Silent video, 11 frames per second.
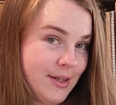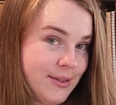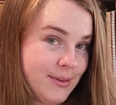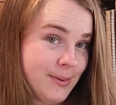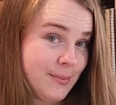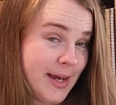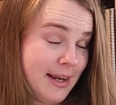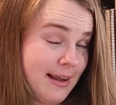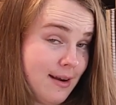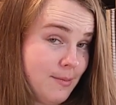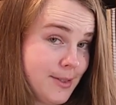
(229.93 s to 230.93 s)
So the
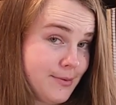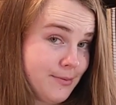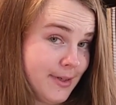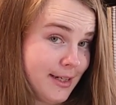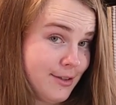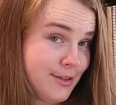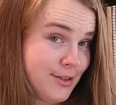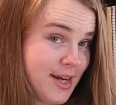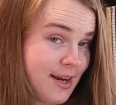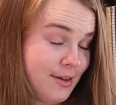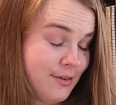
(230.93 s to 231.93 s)
magnanimous Rich
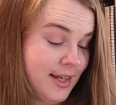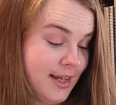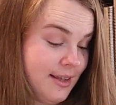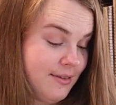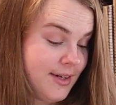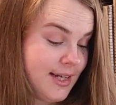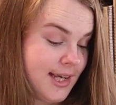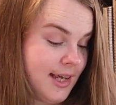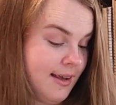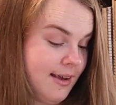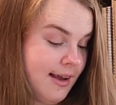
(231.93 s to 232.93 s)
at
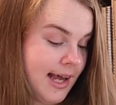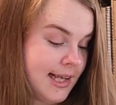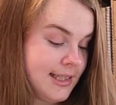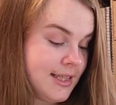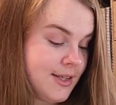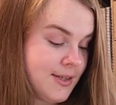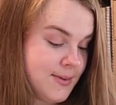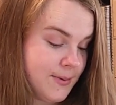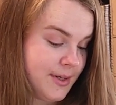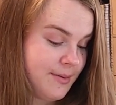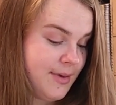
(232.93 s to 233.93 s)
GreenGate3D has
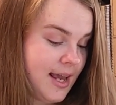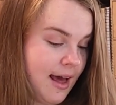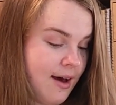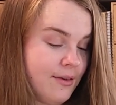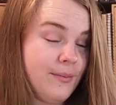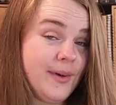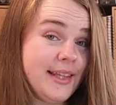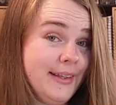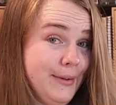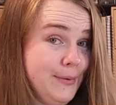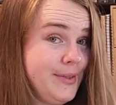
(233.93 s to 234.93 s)
sorted me out with a
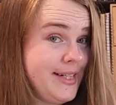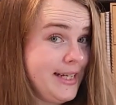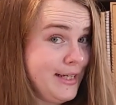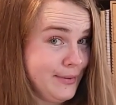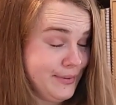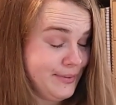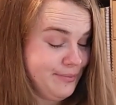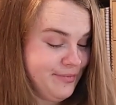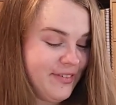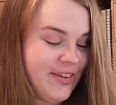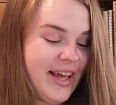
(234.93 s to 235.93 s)
little deal.
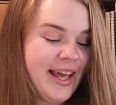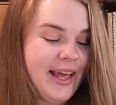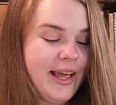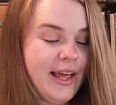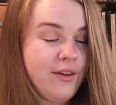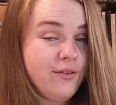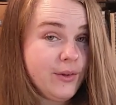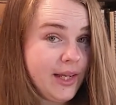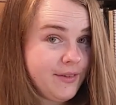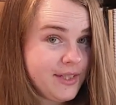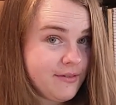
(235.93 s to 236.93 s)
If you
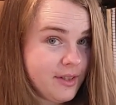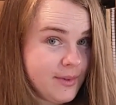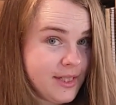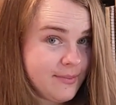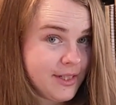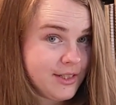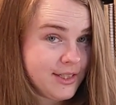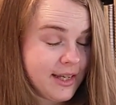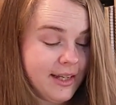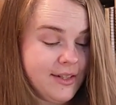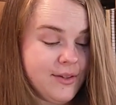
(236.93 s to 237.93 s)
love this filament as much as
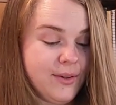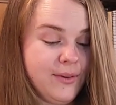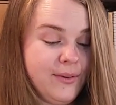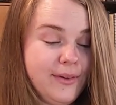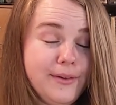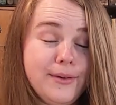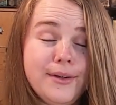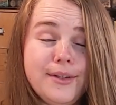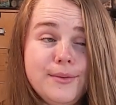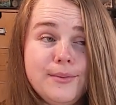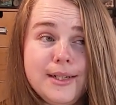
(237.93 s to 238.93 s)
I do, or
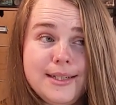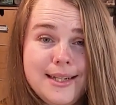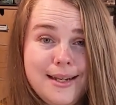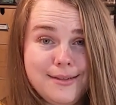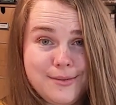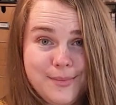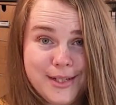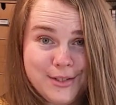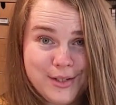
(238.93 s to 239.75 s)
you want to taste my